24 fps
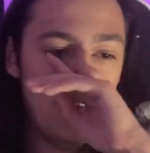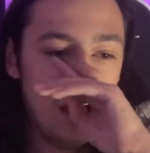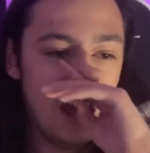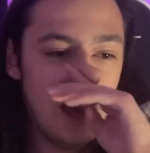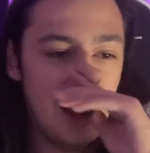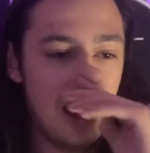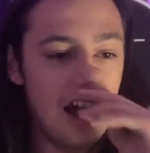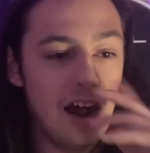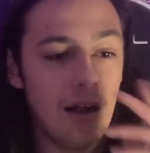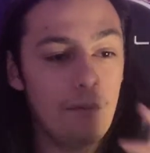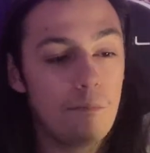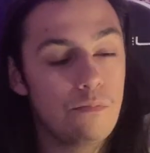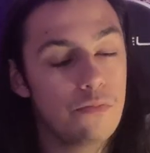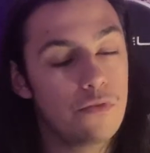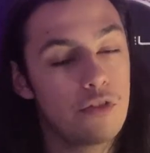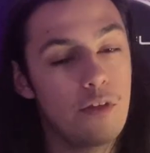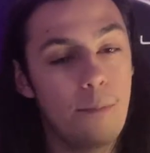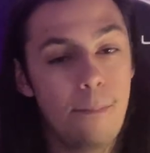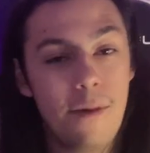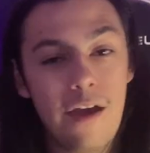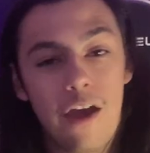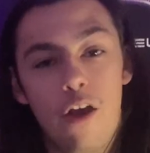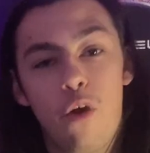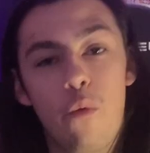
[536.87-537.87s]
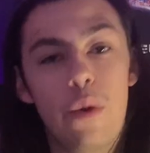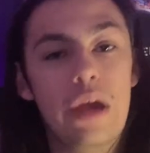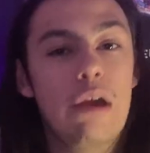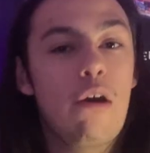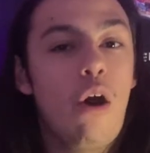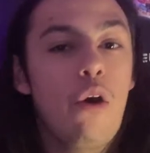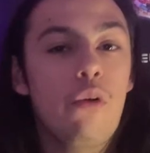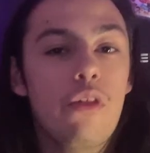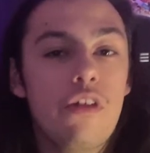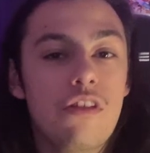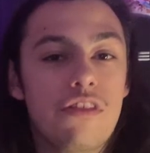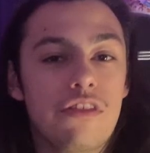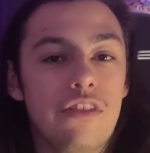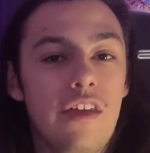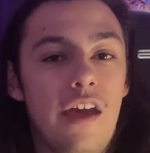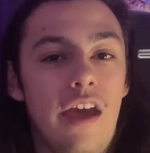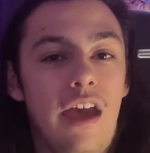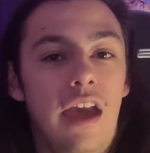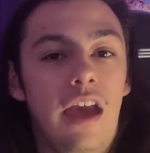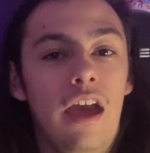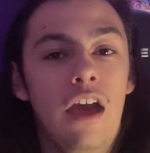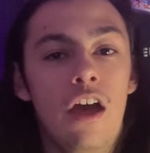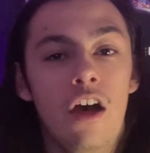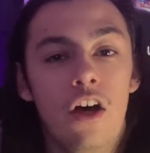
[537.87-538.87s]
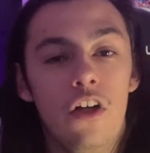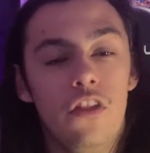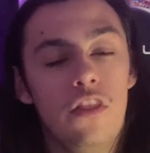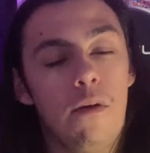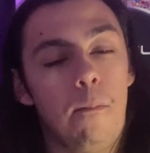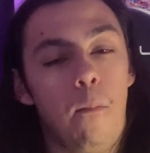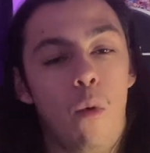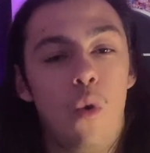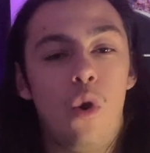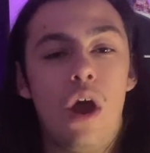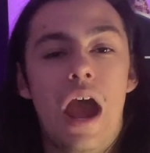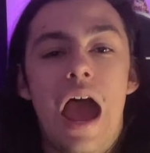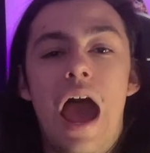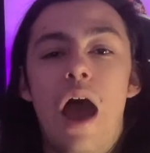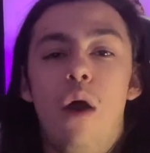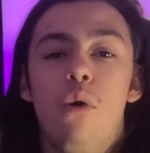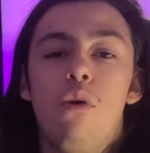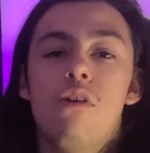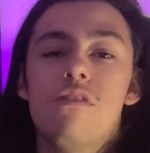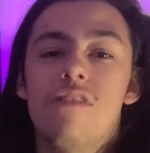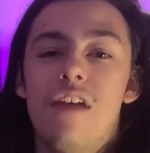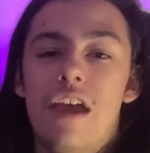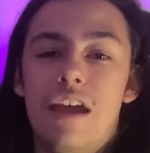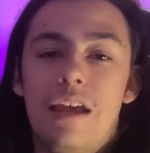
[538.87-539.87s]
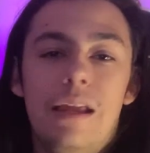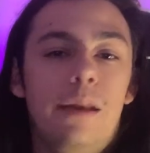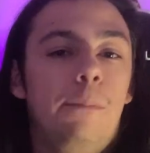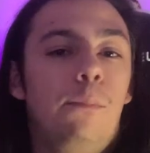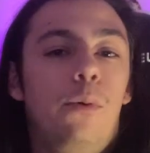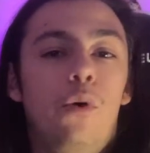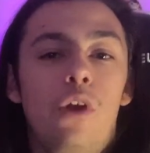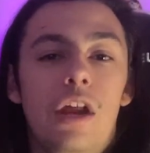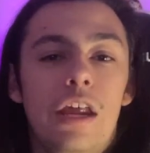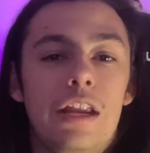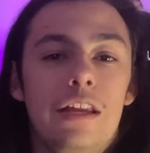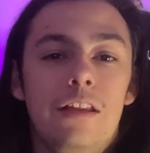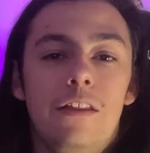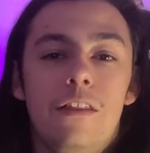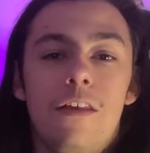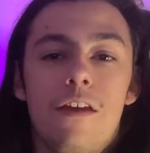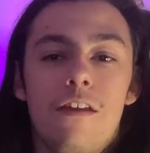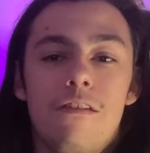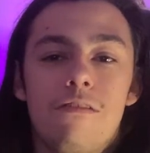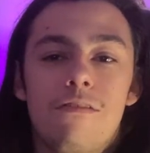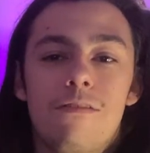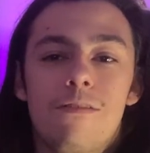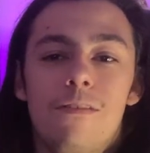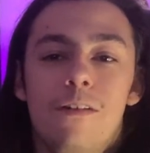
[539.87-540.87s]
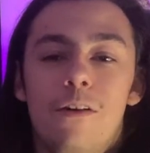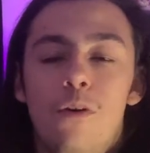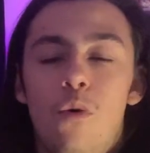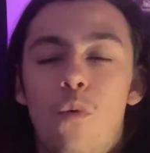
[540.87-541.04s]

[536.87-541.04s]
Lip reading: The bigger we grow this thing, the more hours I can put into this.